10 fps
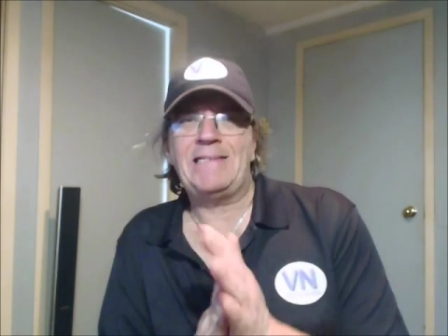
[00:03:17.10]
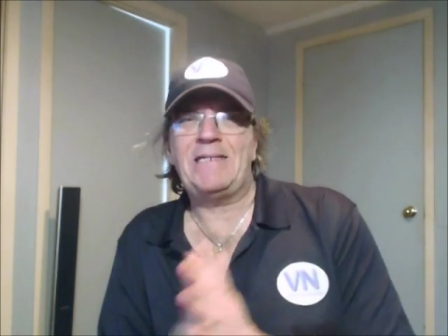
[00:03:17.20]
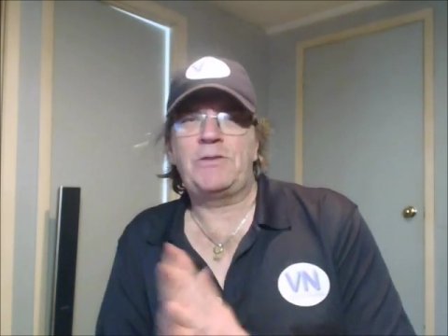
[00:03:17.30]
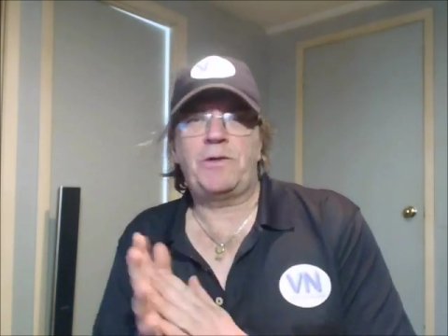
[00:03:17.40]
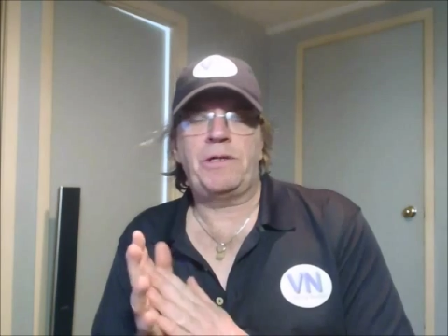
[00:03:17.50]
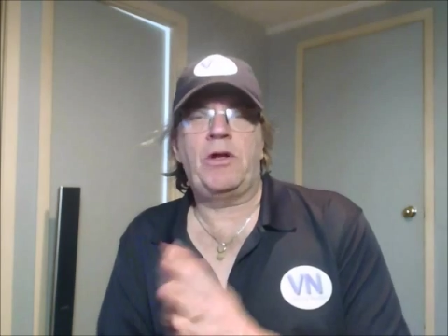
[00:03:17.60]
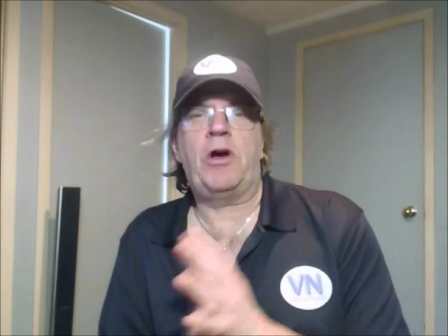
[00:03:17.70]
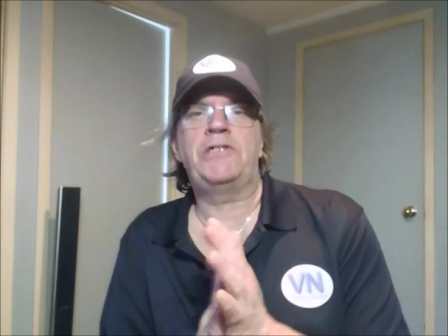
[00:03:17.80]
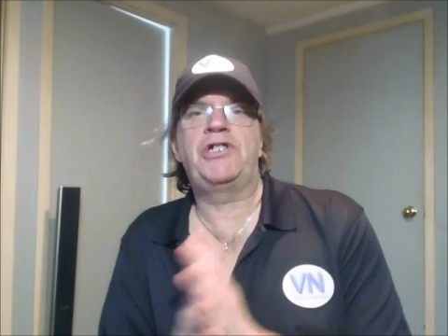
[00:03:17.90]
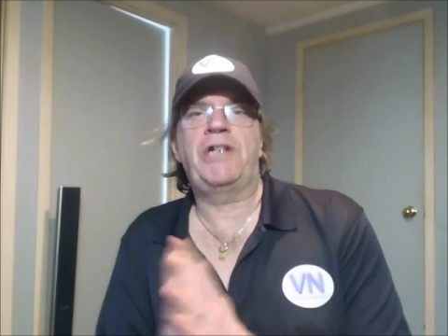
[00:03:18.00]
a sort of
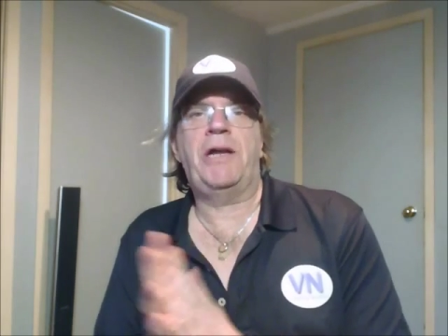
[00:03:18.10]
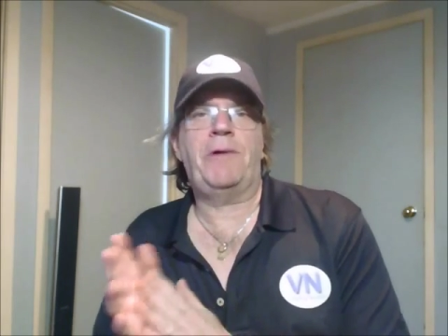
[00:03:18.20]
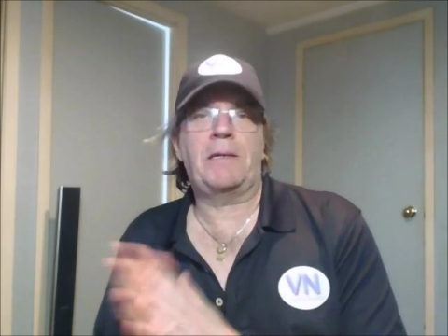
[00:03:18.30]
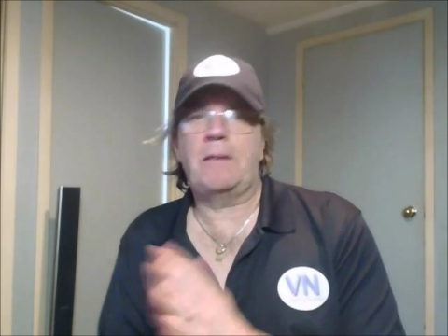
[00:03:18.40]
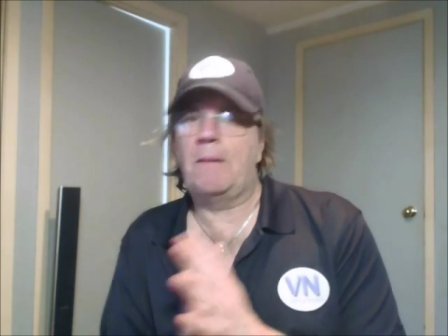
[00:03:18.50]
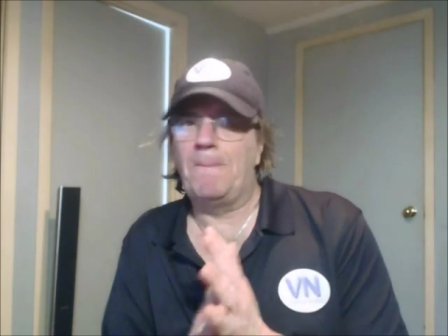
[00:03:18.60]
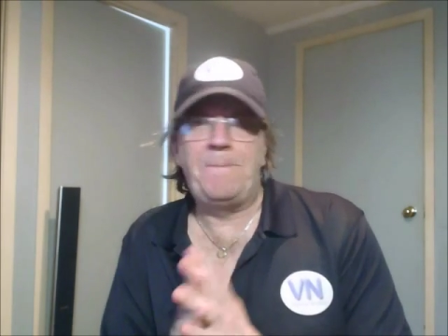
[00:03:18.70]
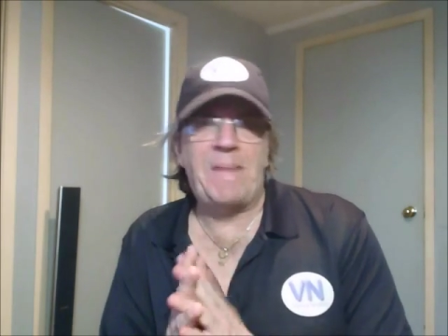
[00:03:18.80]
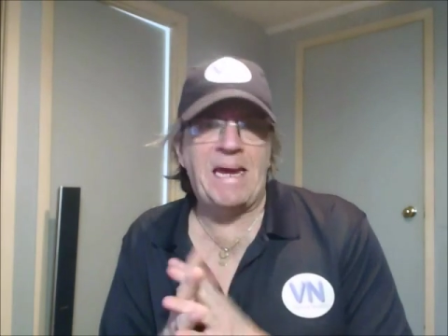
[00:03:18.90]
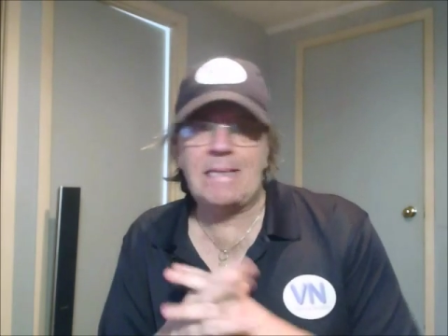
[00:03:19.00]
non-generic
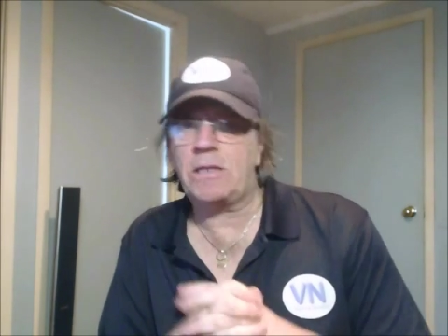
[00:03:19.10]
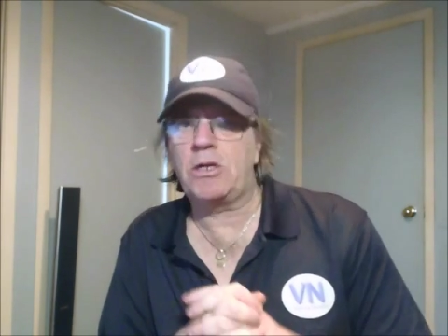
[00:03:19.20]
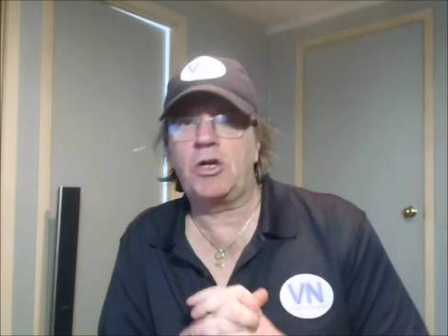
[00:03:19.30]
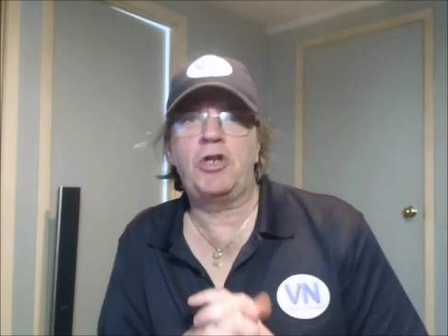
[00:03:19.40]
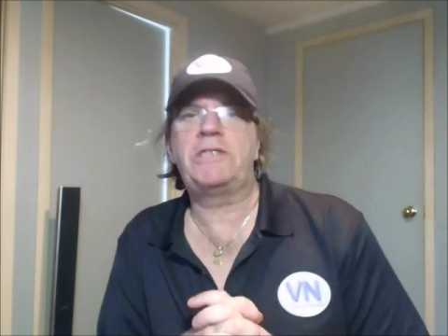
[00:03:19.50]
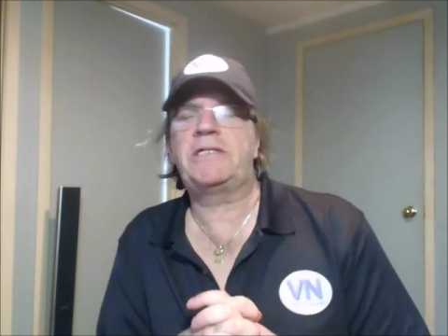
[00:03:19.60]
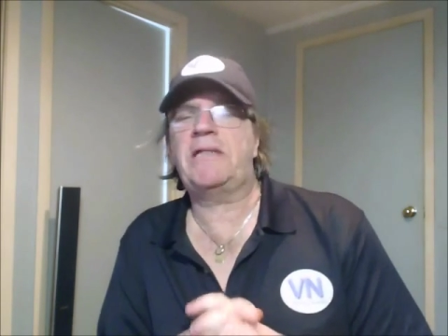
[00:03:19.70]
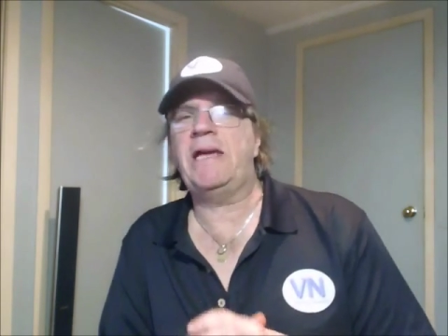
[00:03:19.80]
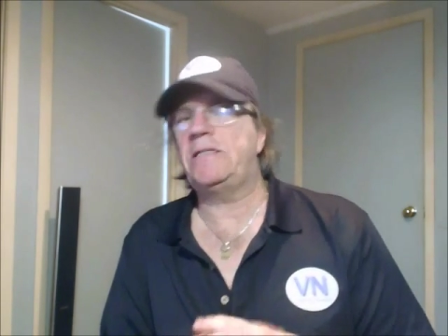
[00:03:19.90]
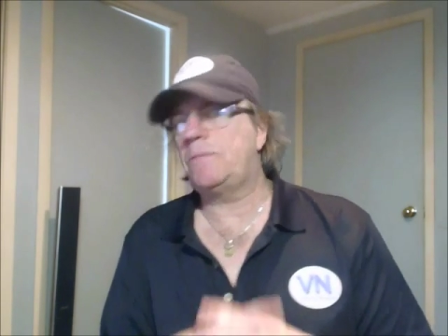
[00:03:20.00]
baked goods
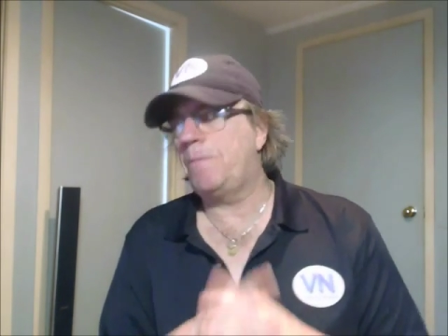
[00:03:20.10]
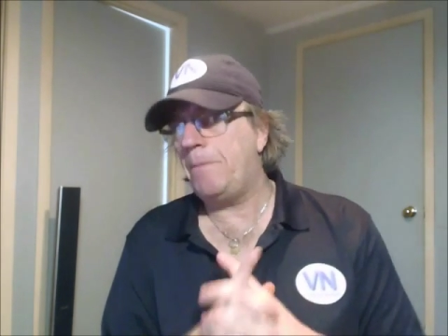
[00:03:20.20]
taste,